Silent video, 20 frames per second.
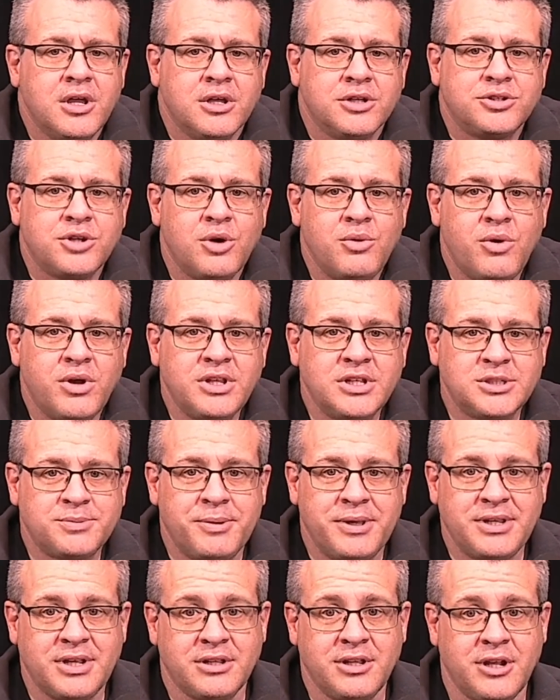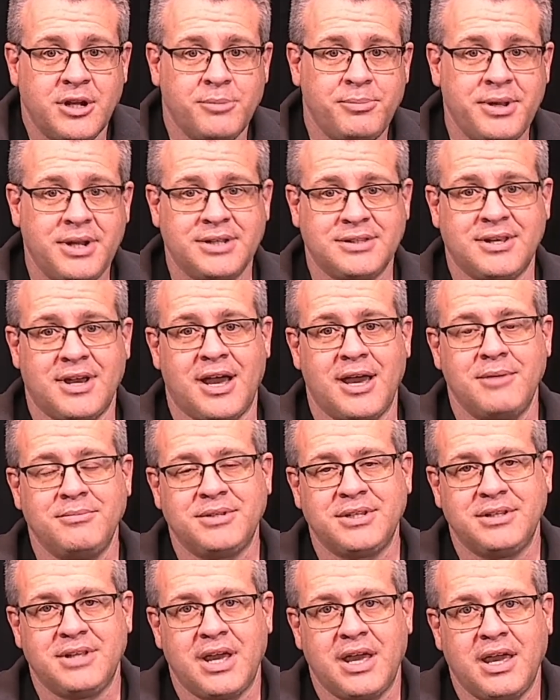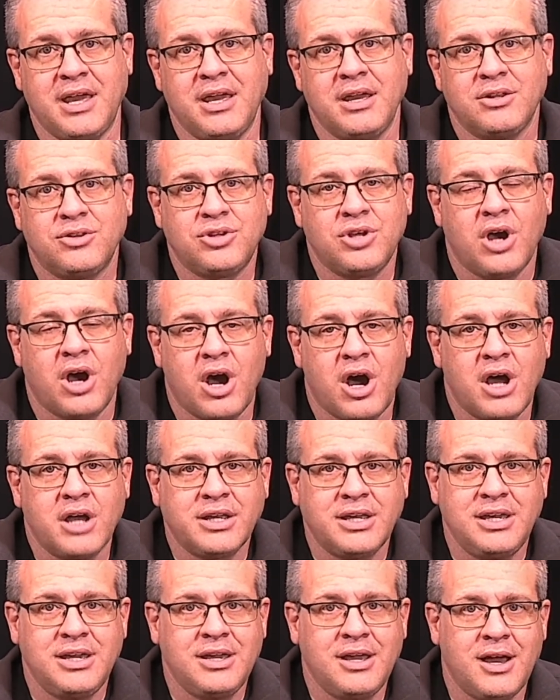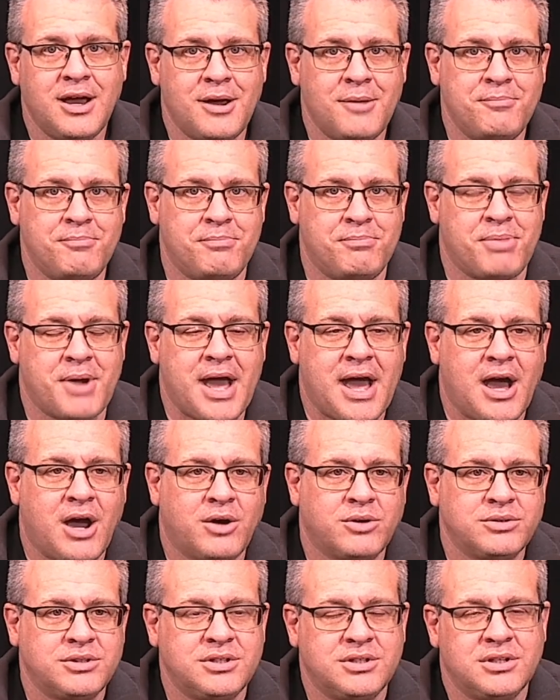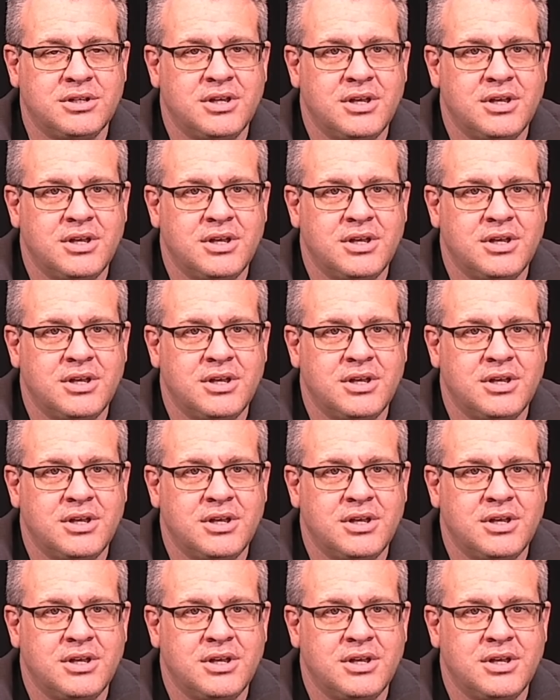So I wanted to spend a little bit of time today talking about,